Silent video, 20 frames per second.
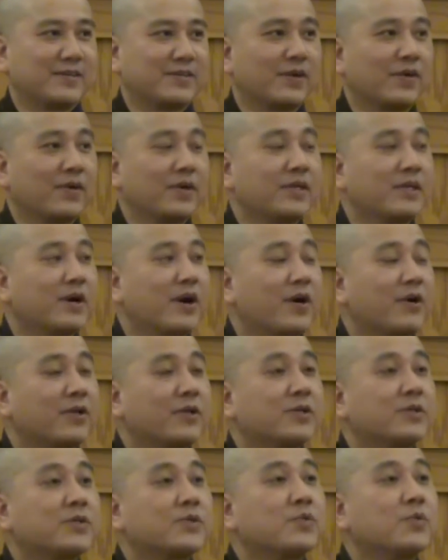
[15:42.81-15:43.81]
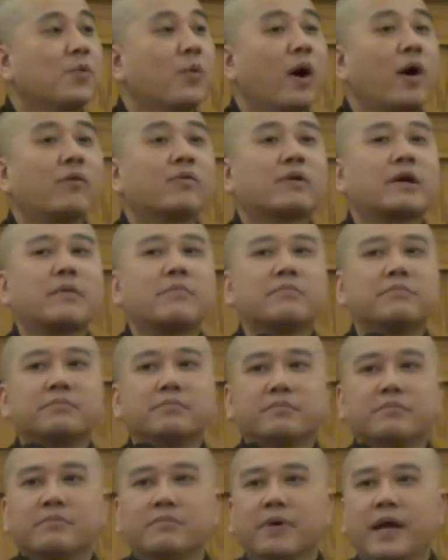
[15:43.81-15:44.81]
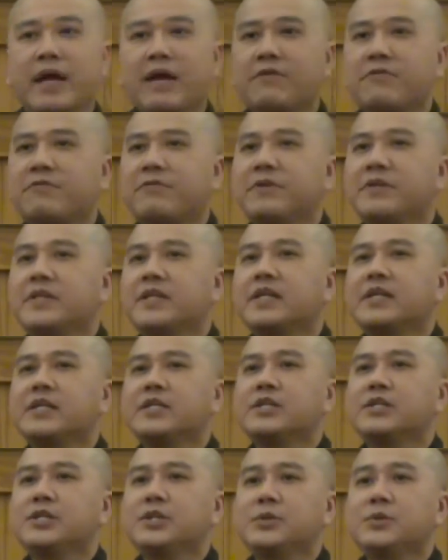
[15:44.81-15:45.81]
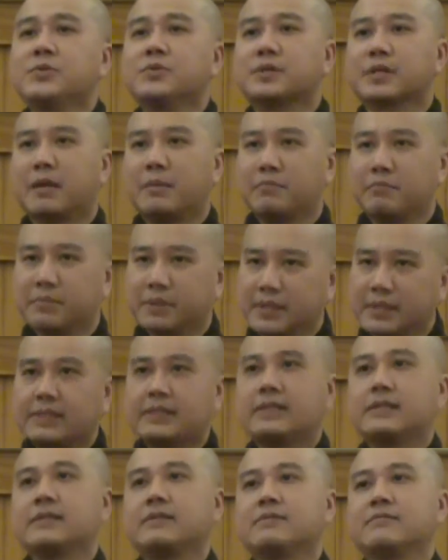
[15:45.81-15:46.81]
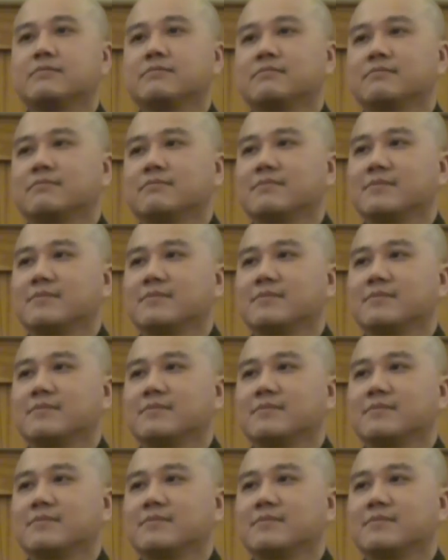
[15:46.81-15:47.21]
So, in order to welcome everything new completely,